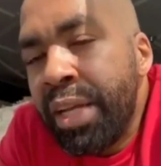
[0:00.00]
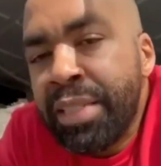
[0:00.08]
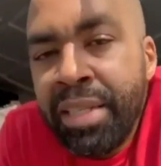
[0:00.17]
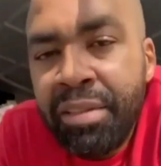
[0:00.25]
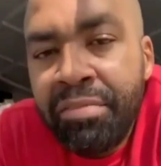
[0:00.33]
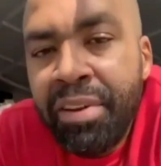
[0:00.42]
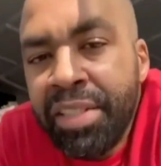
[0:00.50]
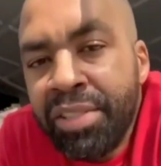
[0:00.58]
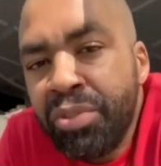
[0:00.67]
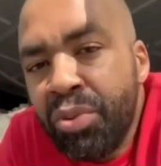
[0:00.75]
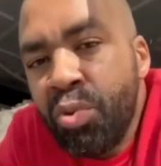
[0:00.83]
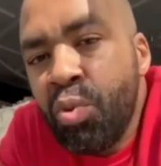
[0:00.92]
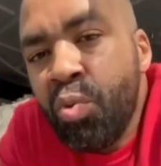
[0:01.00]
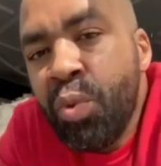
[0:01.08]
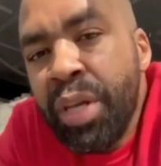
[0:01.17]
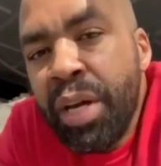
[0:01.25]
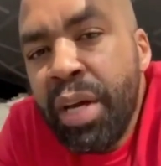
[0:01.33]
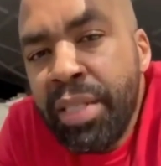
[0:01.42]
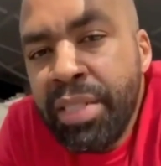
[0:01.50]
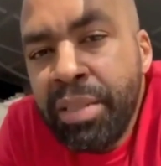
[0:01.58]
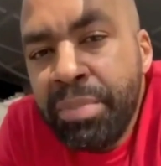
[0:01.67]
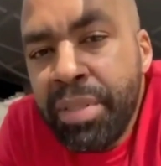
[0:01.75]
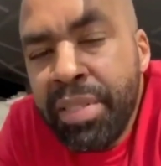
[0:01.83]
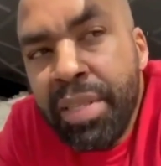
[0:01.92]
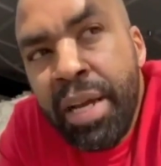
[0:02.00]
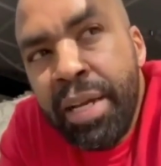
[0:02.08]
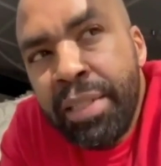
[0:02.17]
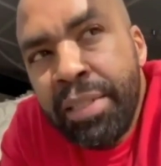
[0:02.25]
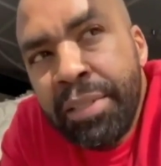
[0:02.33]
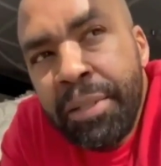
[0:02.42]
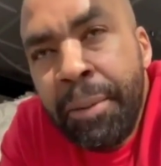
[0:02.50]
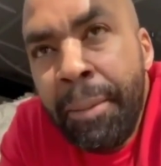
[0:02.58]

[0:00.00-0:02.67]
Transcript: it's a reflection on who we are deep inside.